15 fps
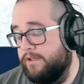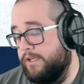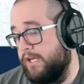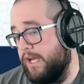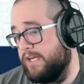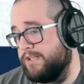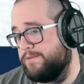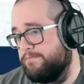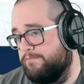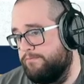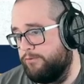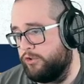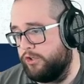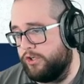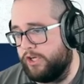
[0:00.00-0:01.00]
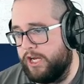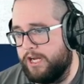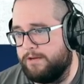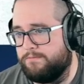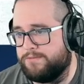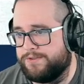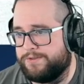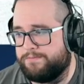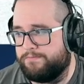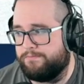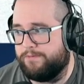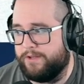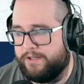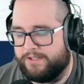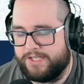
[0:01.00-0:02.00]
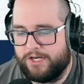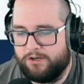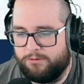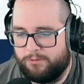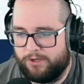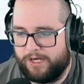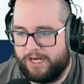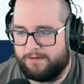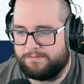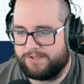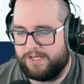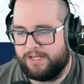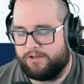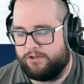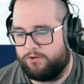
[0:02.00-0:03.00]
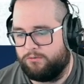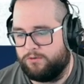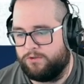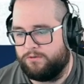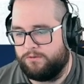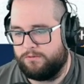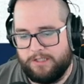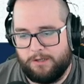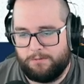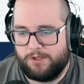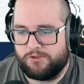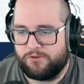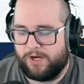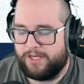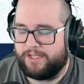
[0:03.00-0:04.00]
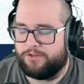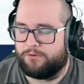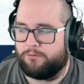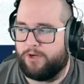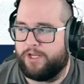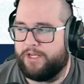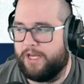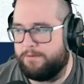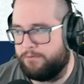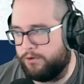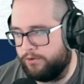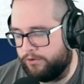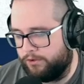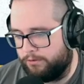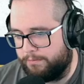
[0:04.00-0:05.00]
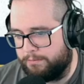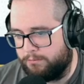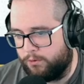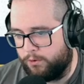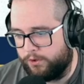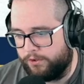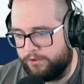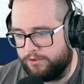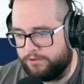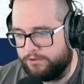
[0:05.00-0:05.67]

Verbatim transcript: He has good games and terrible games. I don't know. Well, I want to try to get the running game going a little bit more.